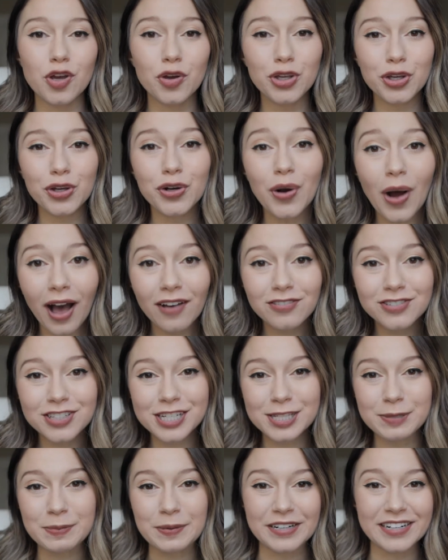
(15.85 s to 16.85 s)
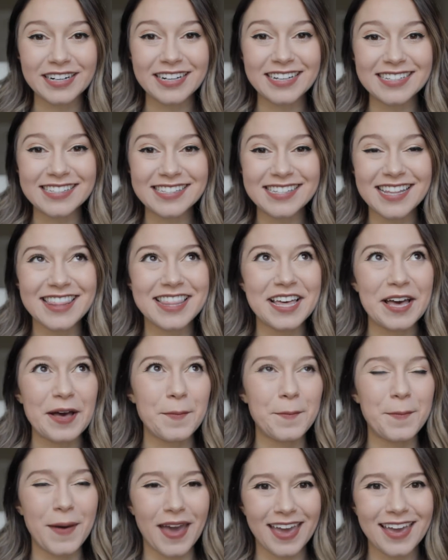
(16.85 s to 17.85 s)
you don't have to experience the
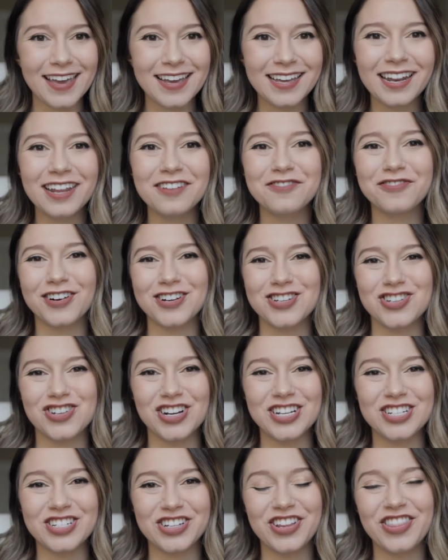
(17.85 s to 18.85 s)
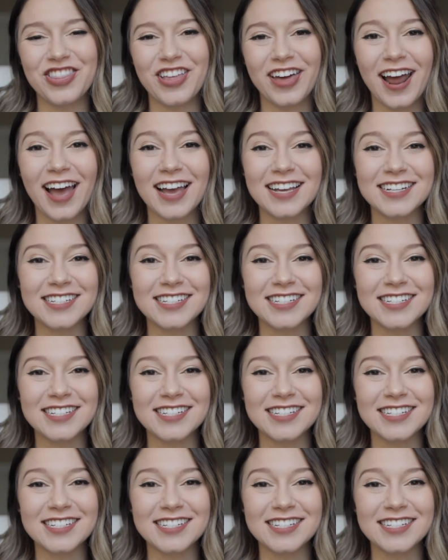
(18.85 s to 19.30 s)
pain and frustration that I